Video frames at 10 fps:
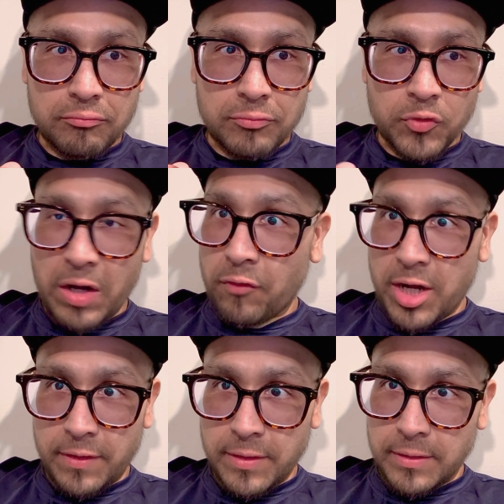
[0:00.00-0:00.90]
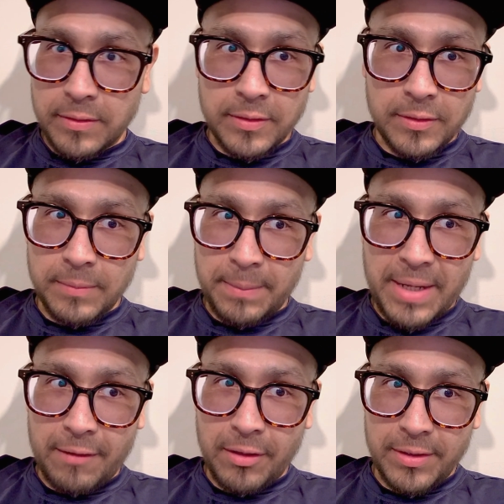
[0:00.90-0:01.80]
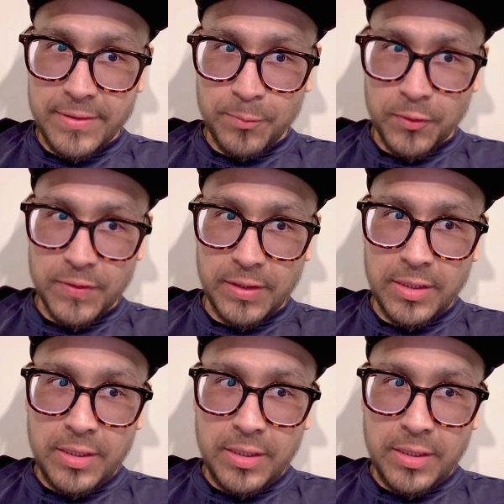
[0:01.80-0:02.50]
trying for anything. My background is mostly